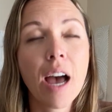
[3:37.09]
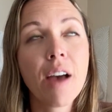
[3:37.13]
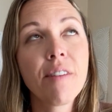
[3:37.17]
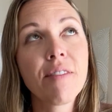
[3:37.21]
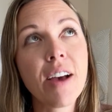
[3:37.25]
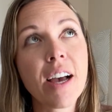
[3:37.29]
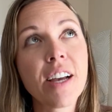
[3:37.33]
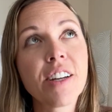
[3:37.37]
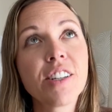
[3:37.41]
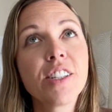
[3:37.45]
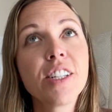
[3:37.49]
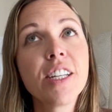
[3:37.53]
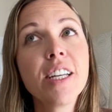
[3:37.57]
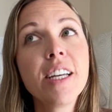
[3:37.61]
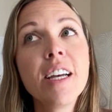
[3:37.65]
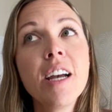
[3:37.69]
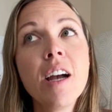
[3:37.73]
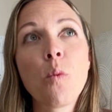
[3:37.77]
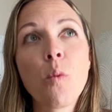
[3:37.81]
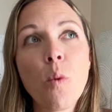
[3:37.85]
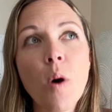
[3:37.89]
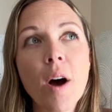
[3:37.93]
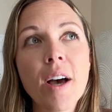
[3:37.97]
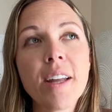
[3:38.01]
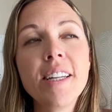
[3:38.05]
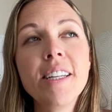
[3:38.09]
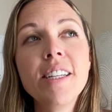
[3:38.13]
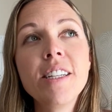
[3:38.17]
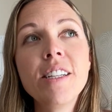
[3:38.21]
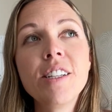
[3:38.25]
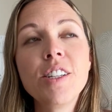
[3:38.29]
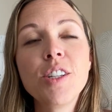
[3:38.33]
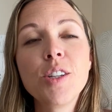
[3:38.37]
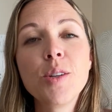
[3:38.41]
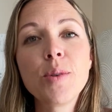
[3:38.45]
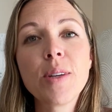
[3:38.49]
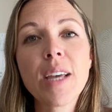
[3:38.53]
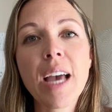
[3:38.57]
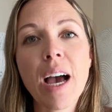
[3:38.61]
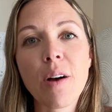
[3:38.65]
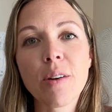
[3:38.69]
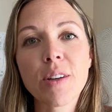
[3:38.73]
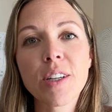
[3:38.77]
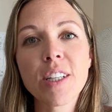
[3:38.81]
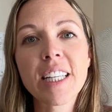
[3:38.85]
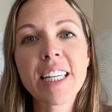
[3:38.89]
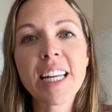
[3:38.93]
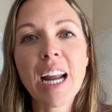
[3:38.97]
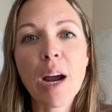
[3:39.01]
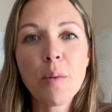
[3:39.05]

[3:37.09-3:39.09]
I've actually wanted to calculate,